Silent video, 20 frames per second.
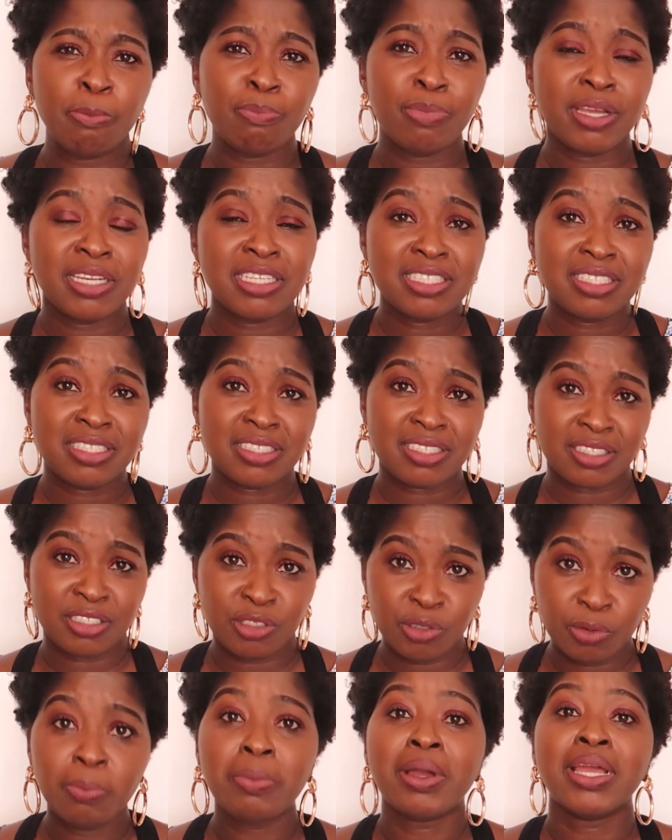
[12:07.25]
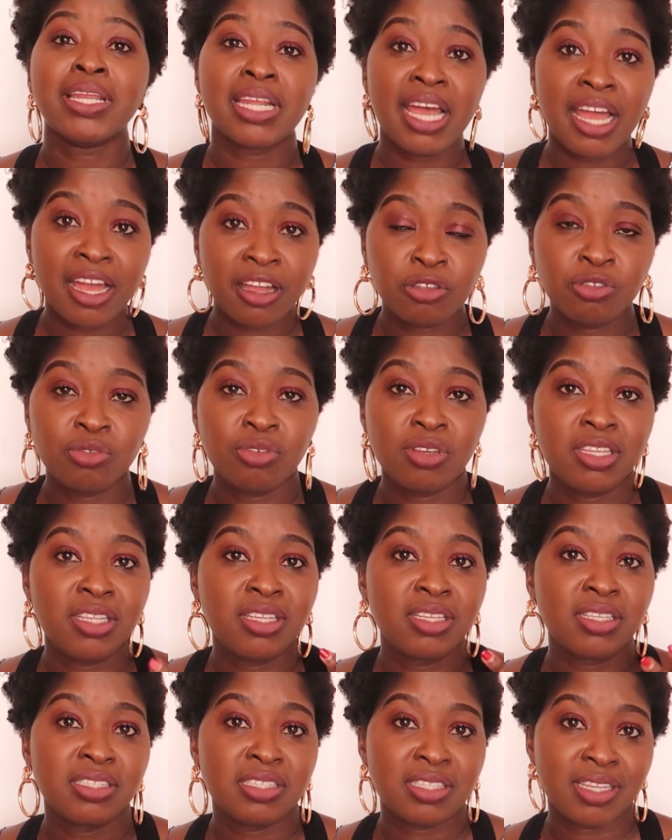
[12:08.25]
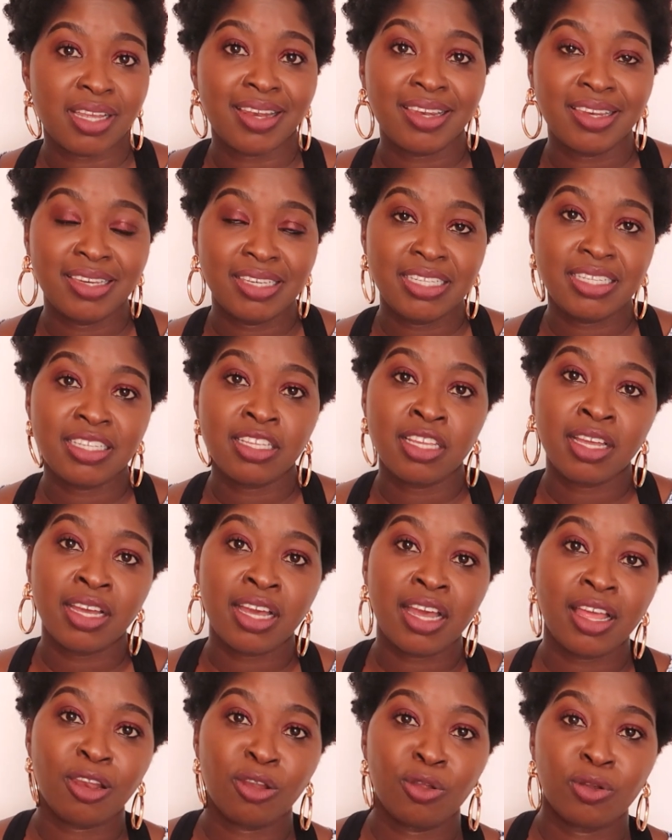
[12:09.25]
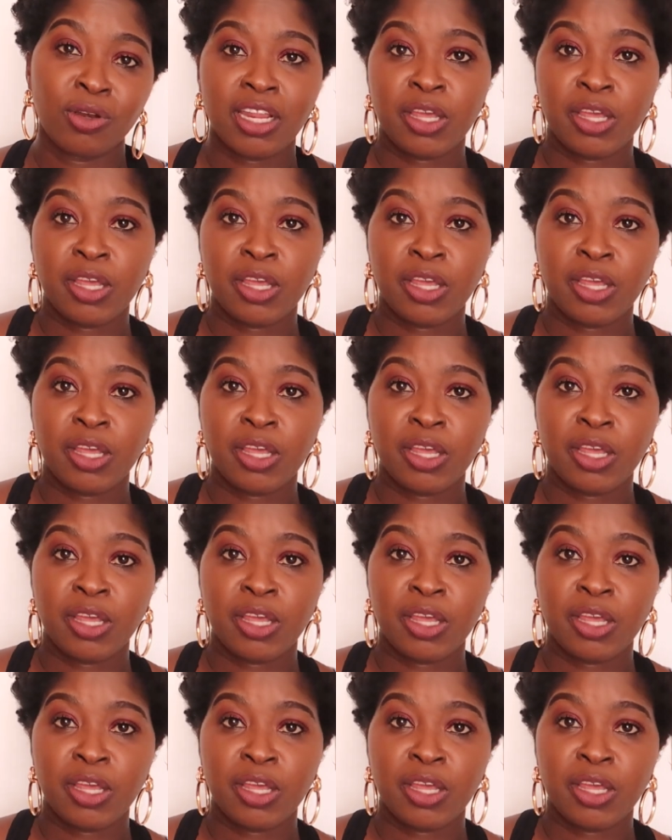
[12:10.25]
but you might actually start leaking a lot.